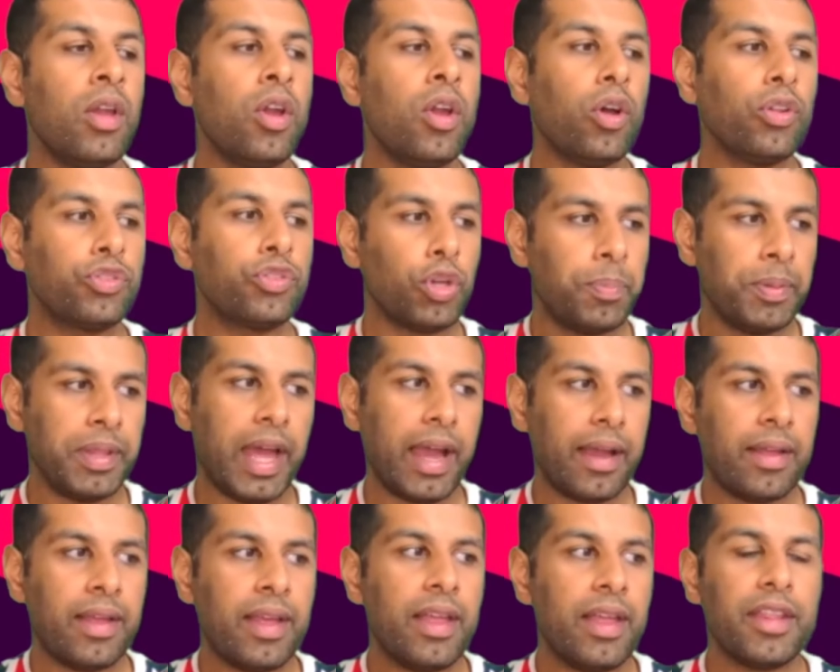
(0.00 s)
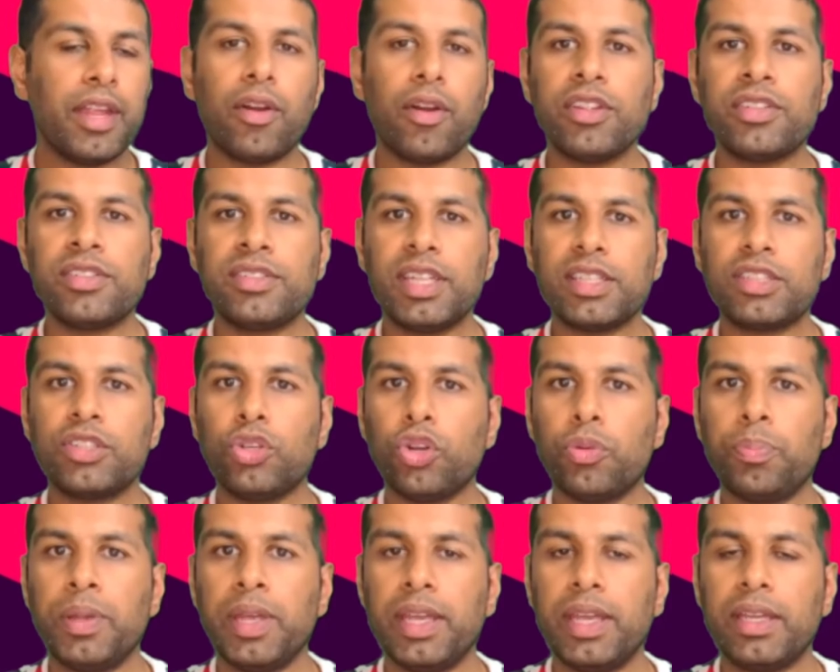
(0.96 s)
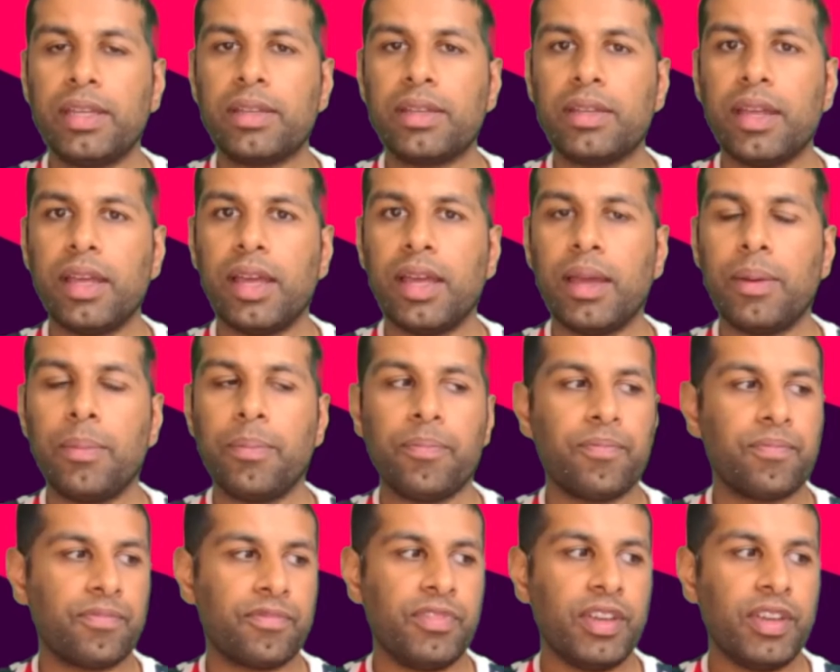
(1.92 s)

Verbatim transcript: On top of that, there are six European um,